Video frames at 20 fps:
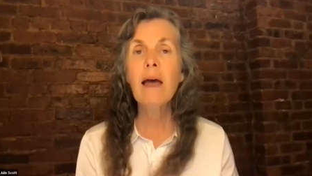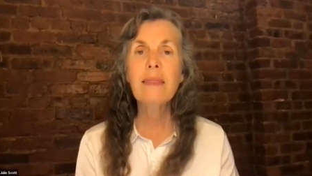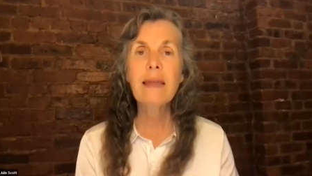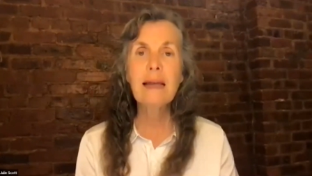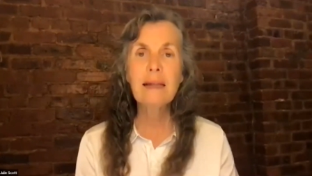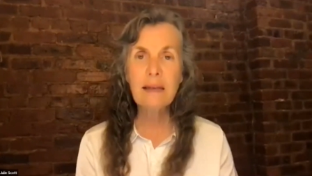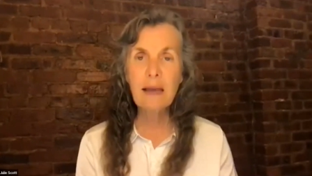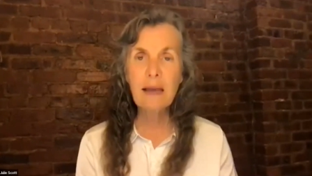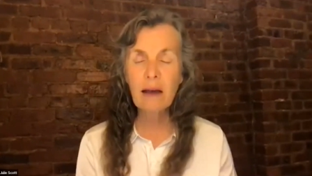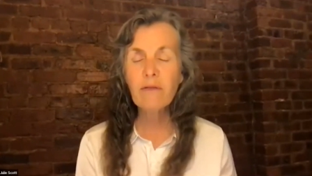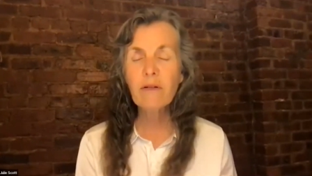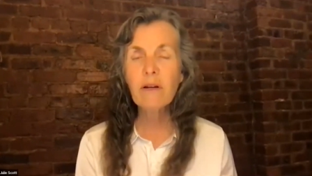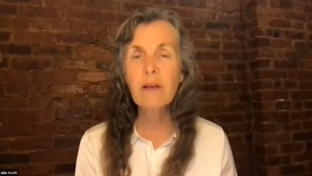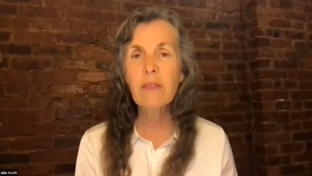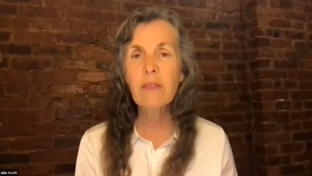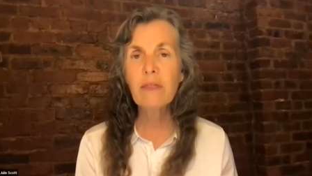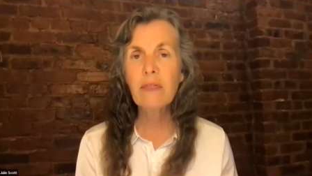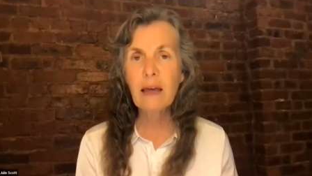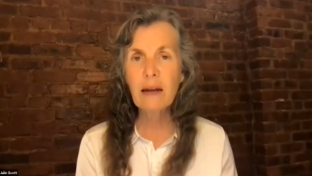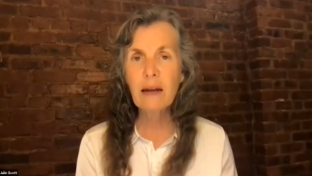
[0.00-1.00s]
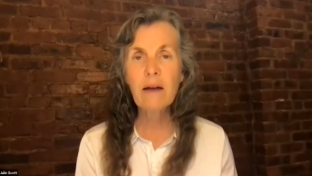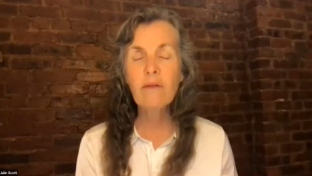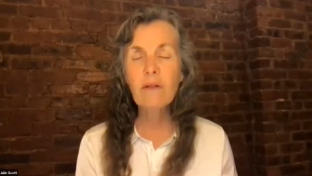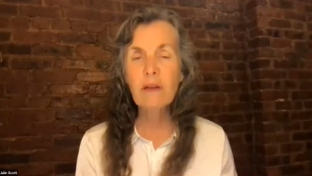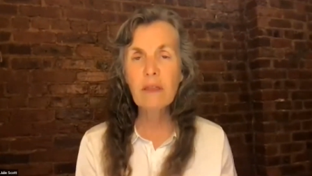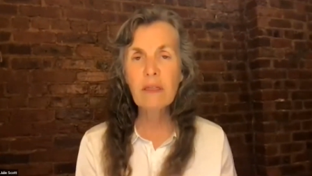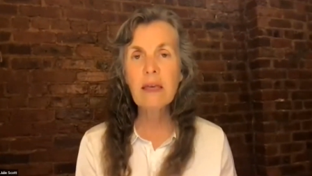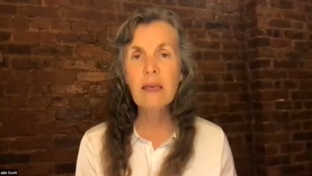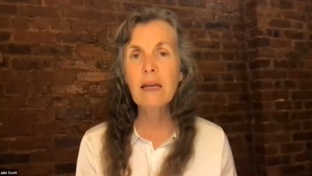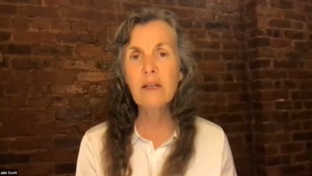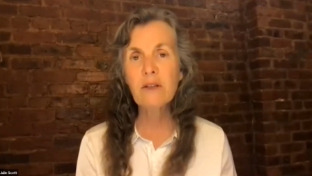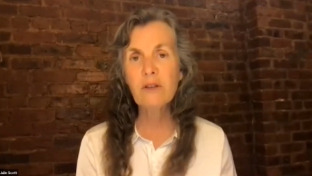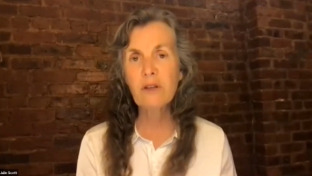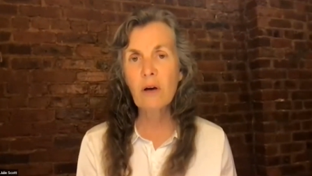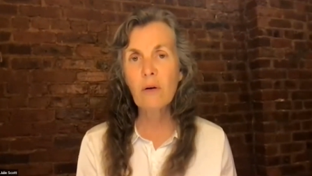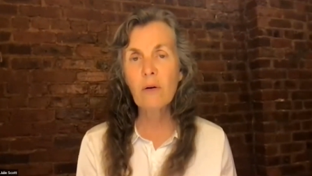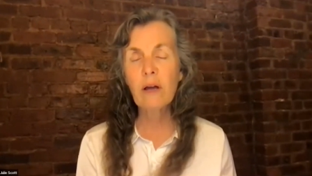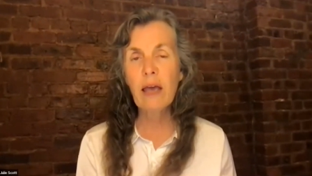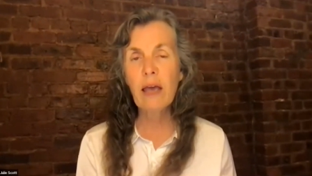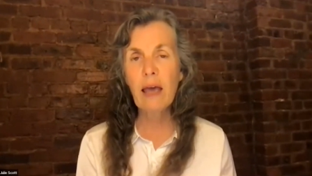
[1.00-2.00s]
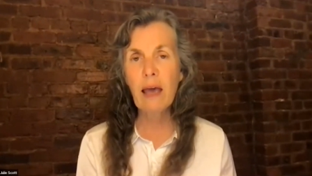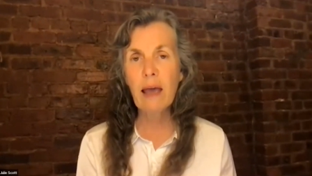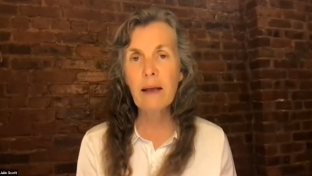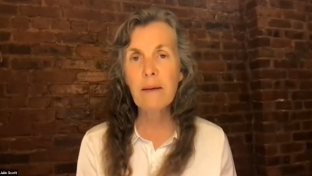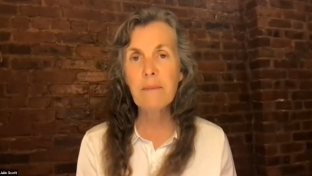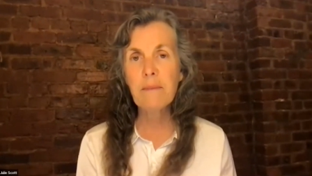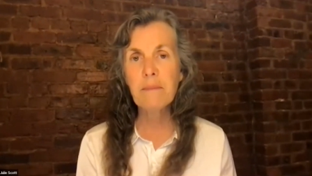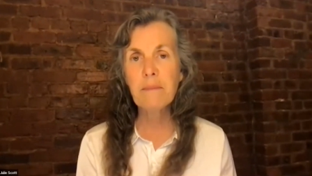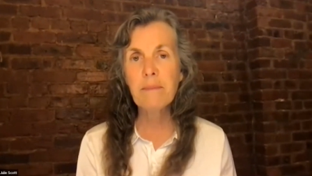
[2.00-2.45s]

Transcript: that's every, that everything is okay.